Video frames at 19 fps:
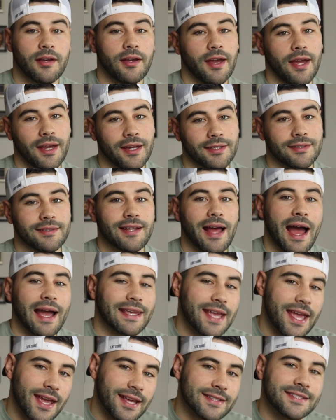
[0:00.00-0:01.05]
And I
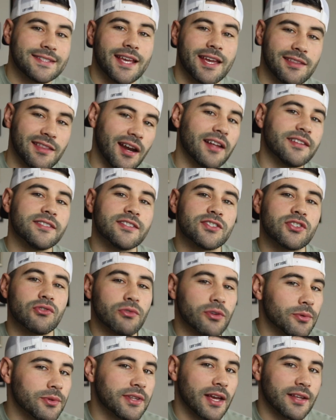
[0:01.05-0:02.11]
can't say that I
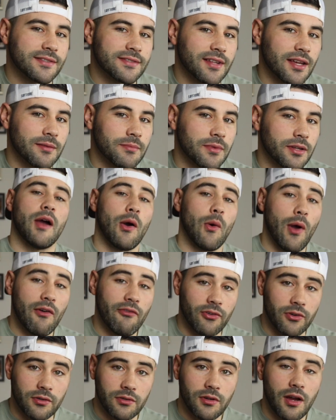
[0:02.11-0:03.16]
disagree with that statement.
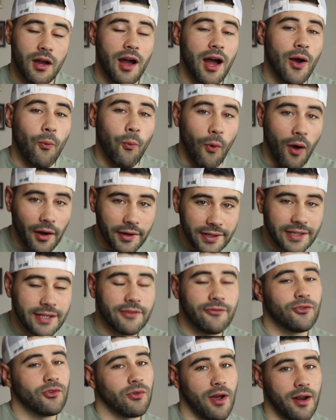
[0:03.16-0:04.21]
However, I want to
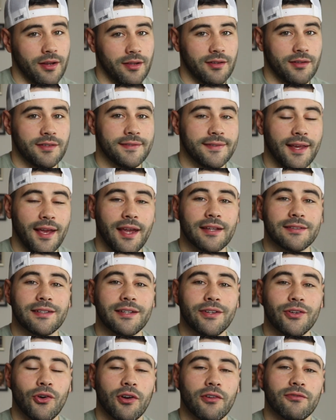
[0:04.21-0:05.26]
give credit to
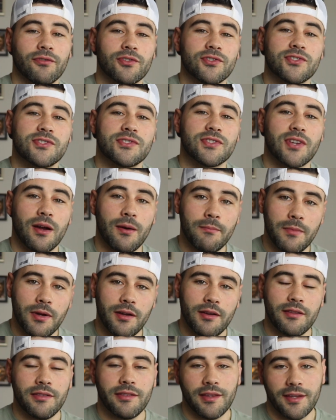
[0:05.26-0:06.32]
Anthony Yarde for
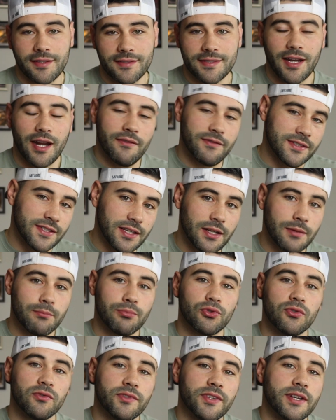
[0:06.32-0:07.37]
some things that I've seen
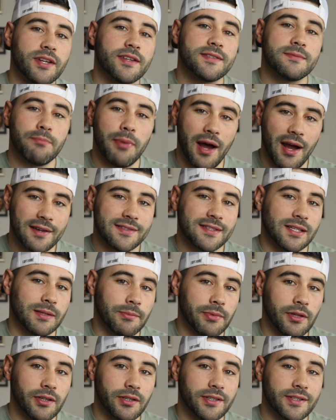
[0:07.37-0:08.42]
improved in his boxing
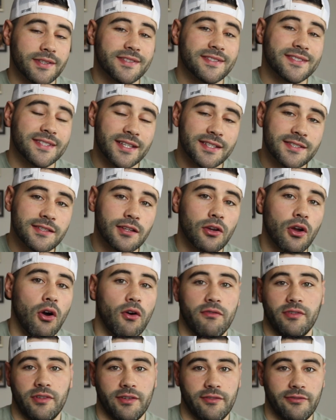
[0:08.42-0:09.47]
ability since the
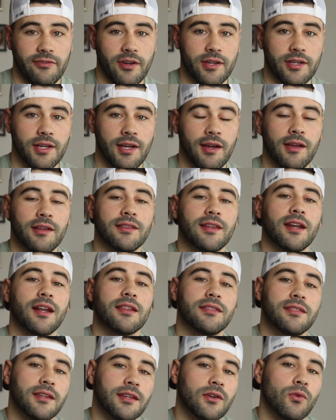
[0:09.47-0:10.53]
Kovalev fight that I
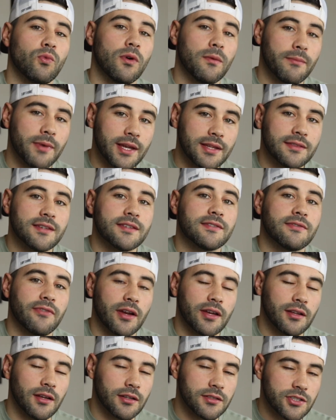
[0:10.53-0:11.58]
think will make this
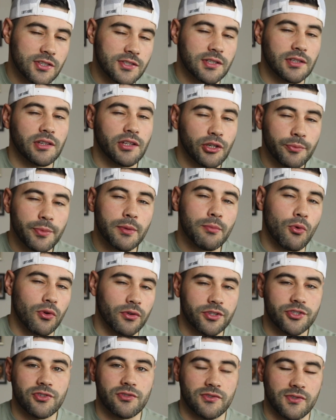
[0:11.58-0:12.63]
fight just a little bit more
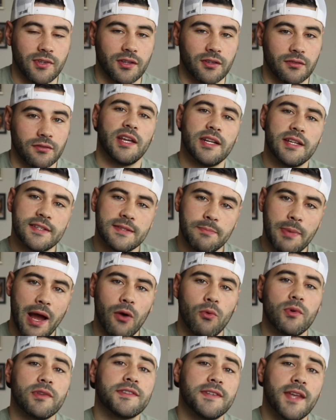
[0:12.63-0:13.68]
interesting. In his bout
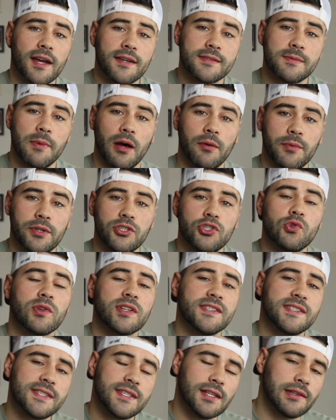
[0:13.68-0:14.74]
with Dex Spellman, you
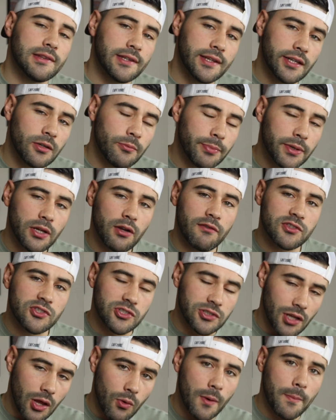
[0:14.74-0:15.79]
can see a little bit of a
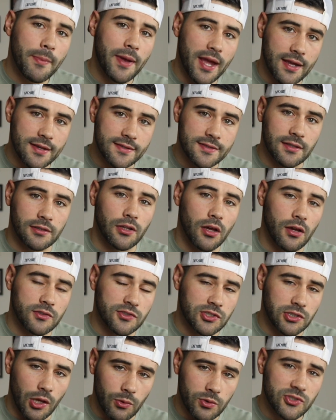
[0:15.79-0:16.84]
slower pace, a
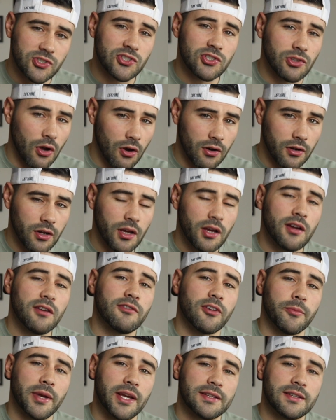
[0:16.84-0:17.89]
slower start
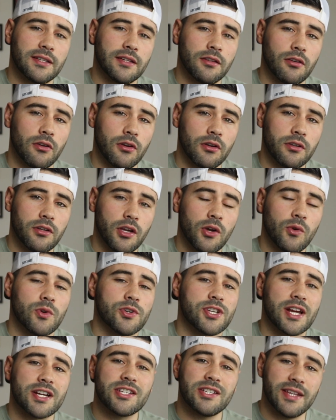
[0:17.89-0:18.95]
from Anthony Yarde,
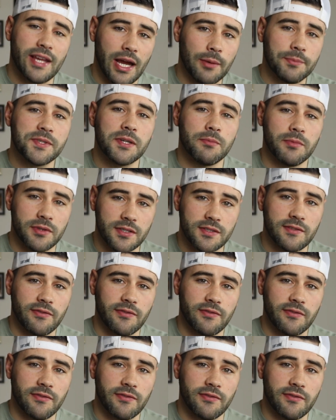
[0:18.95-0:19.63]
which actually helps him in this